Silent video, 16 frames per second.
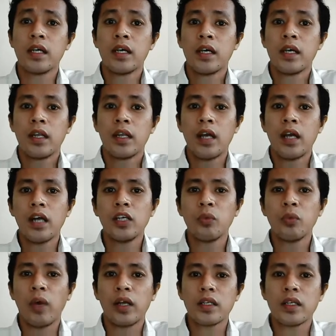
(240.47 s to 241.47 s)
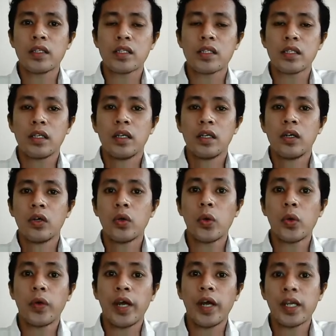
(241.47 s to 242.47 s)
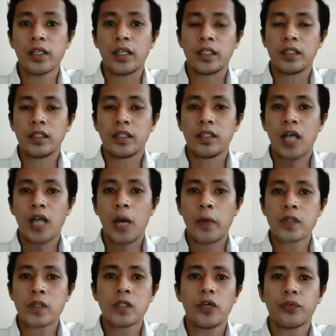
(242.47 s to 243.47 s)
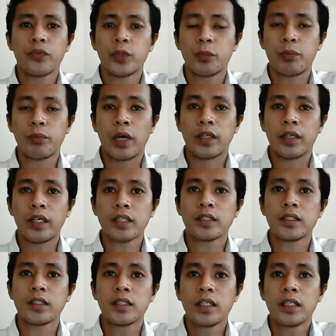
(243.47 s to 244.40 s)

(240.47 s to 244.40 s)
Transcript: they are the ones who created our software products